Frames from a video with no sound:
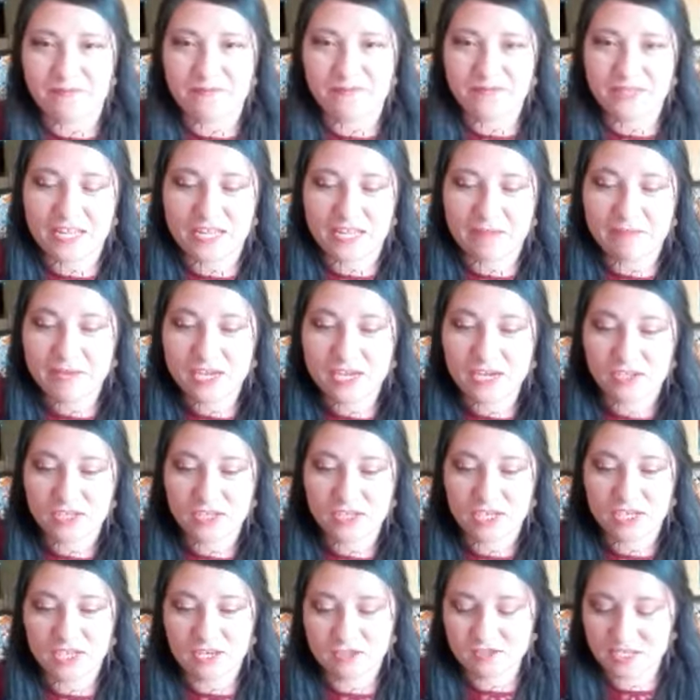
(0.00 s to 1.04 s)
let me
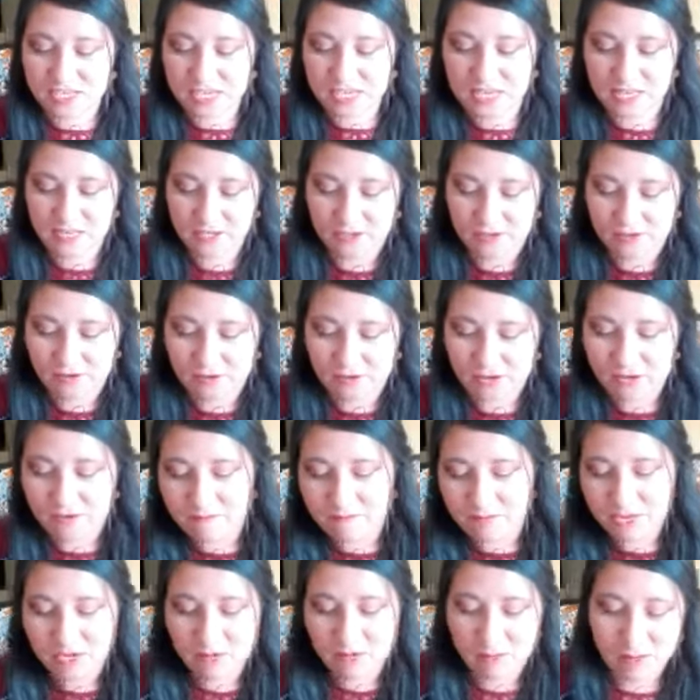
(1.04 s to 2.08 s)
continue telling you.
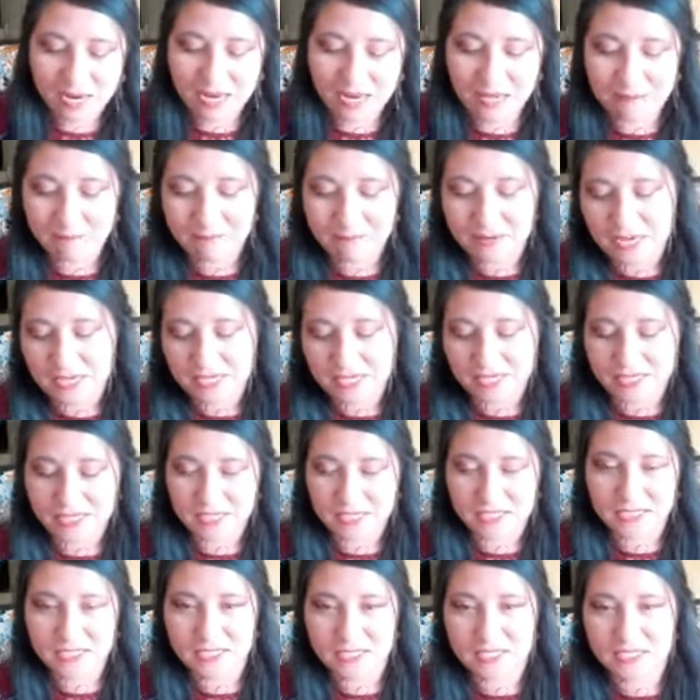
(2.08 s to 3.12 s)
Meanwhile, I played
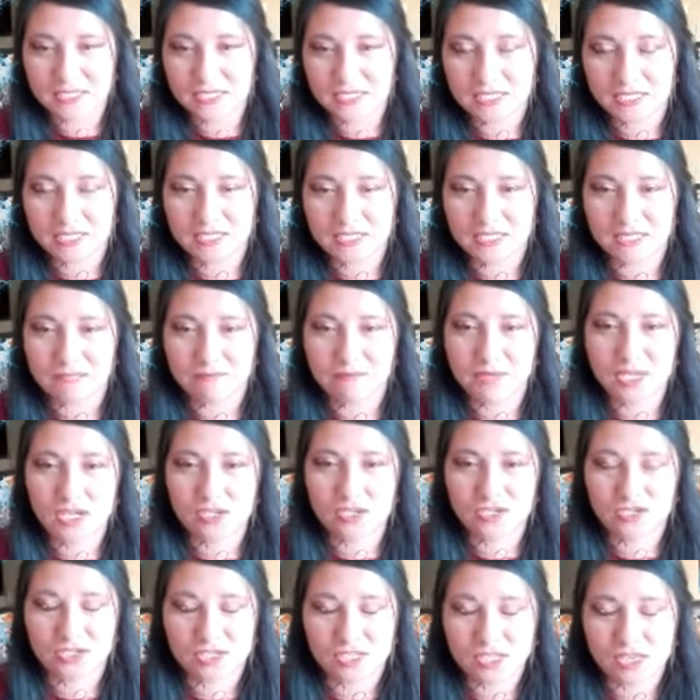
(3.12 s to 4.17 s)
this
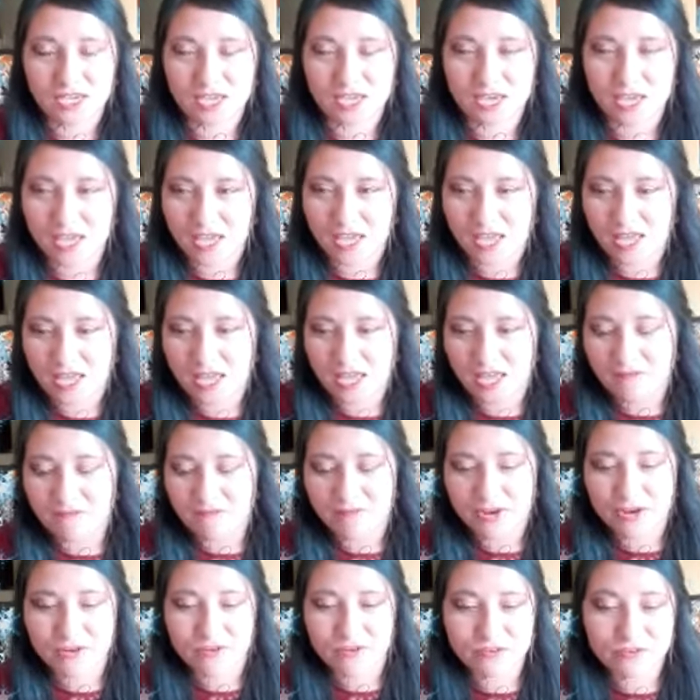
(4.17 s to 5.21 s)
music,
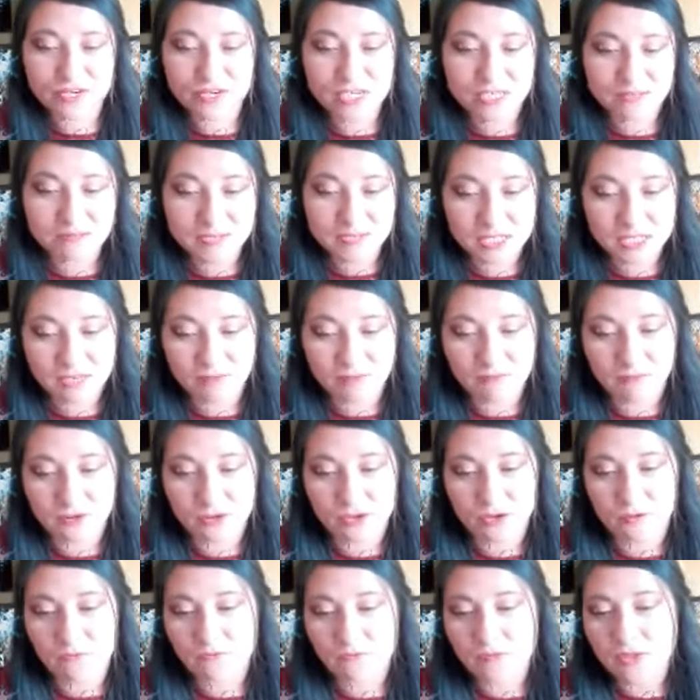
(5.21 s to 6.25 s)
very Christmassy for
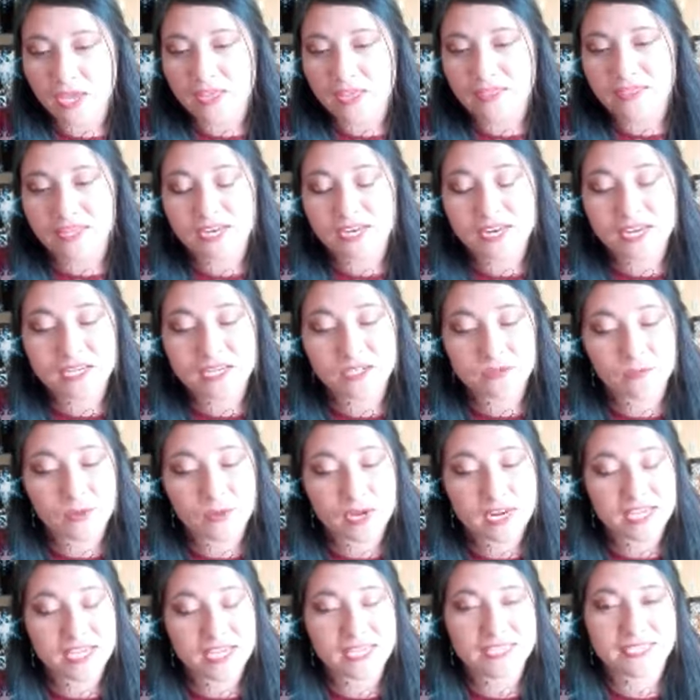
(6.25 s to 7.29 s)
you. The next
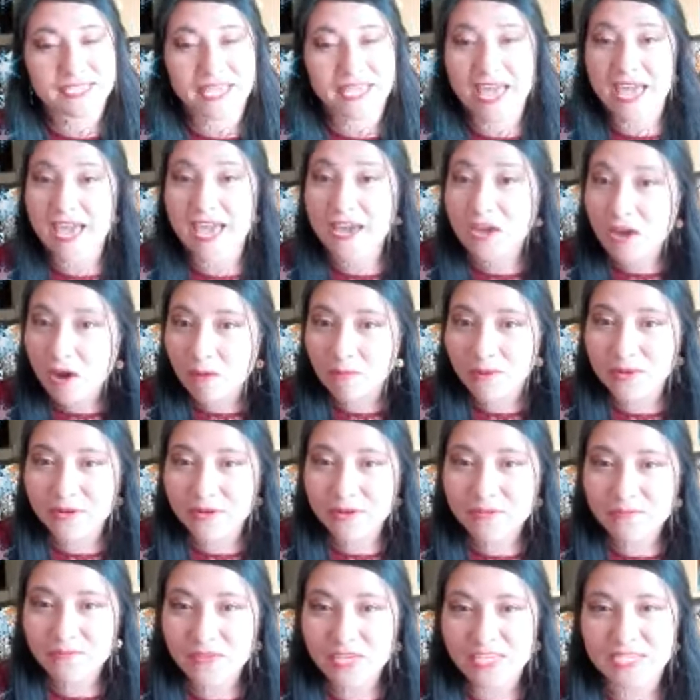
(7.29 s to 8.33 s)
one is The
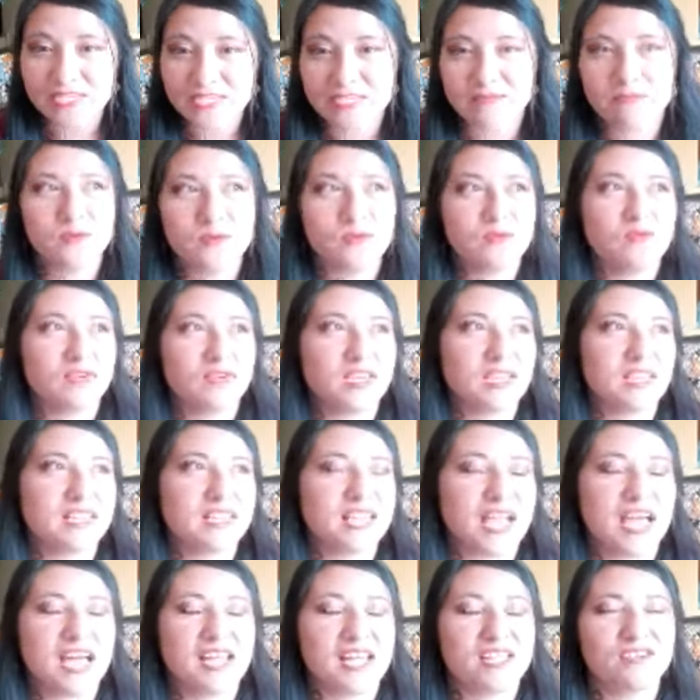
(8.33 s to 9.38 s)
Hangover. It's a movie
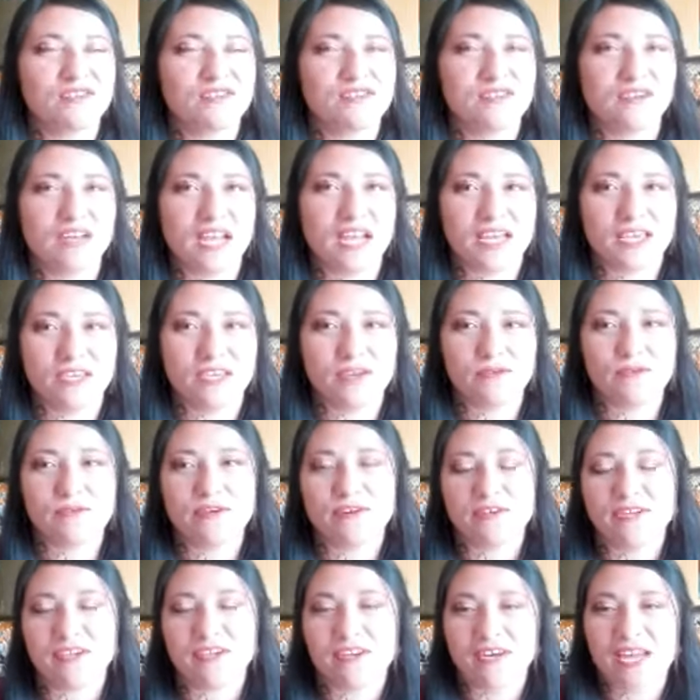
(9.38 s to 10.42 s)
that,
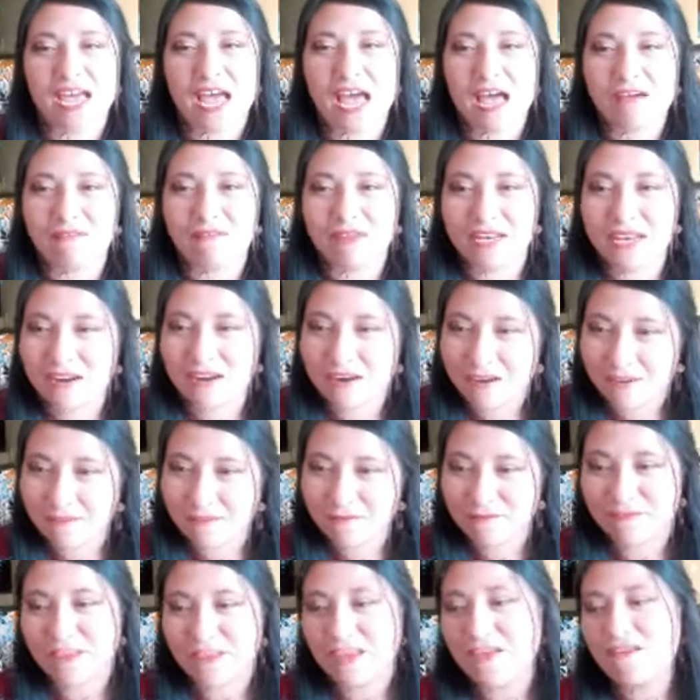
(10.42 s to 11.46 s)
you're going to have a lot
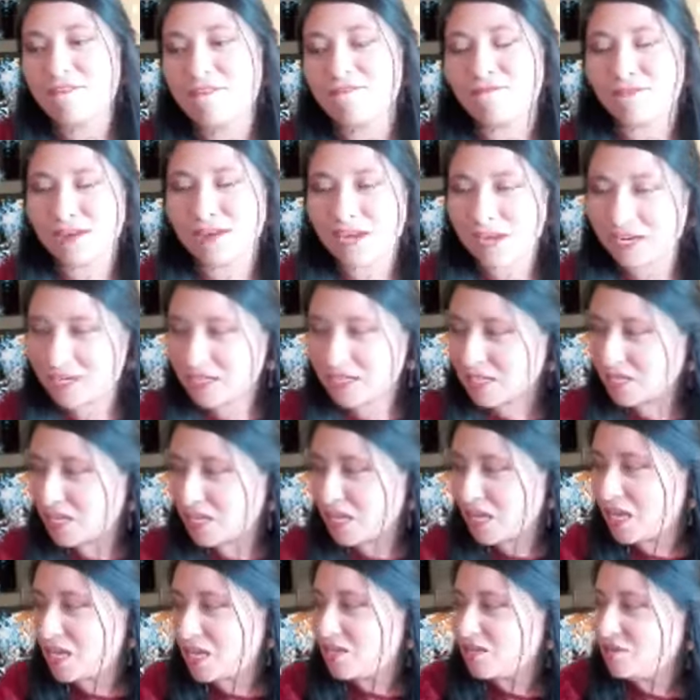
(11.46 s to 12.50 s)
of fun.
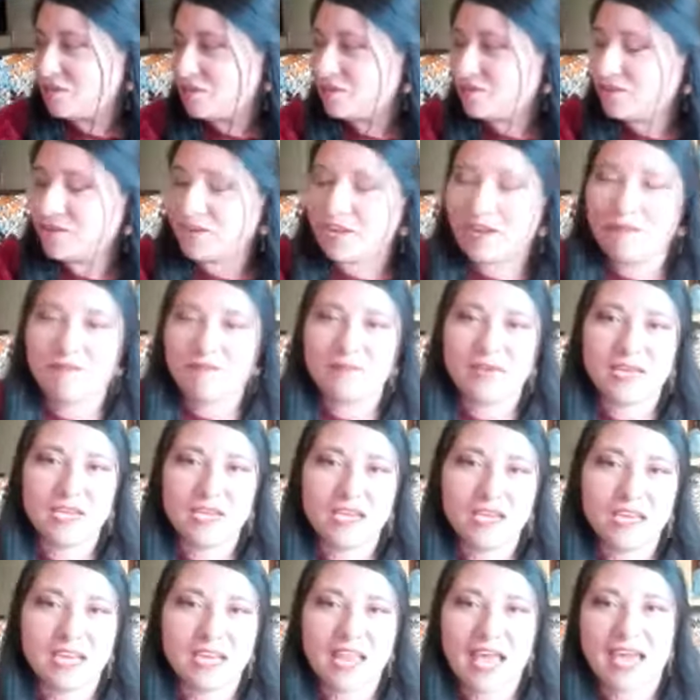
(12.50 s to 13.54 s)
You're going to
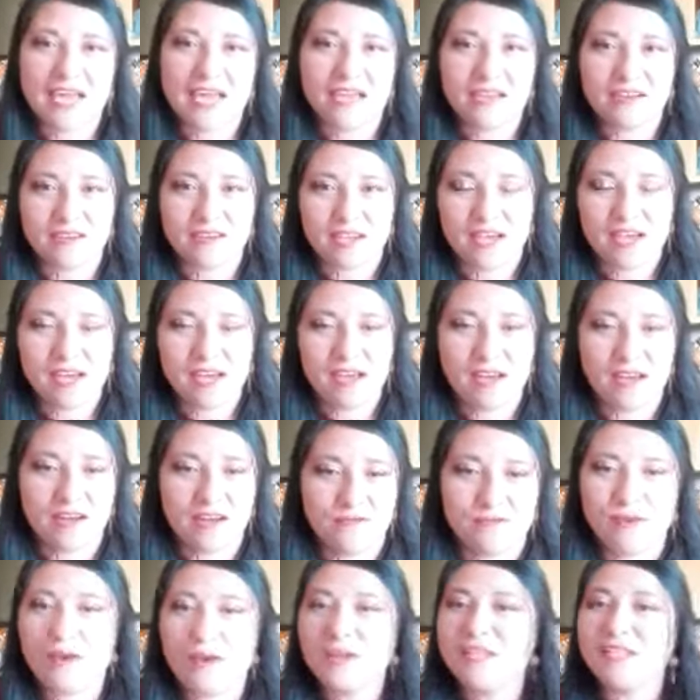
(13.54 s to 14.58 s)
be
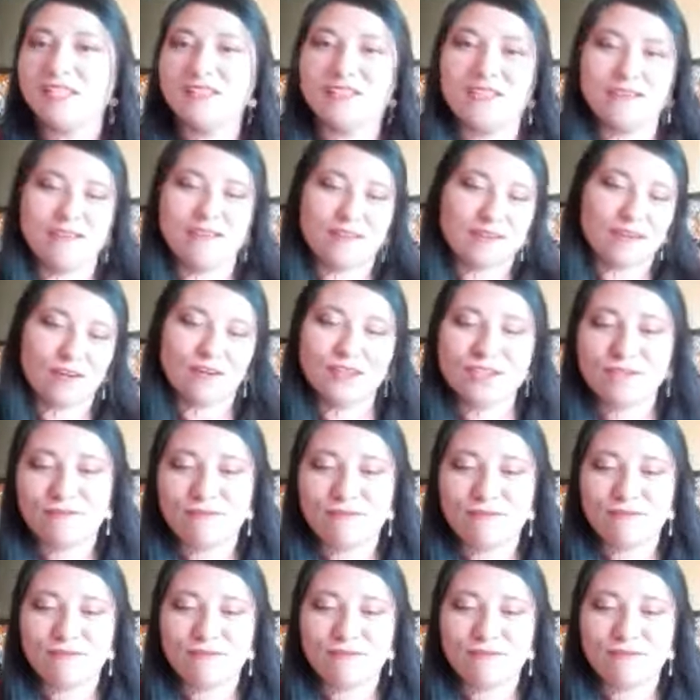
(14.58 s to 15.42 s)
rolling on the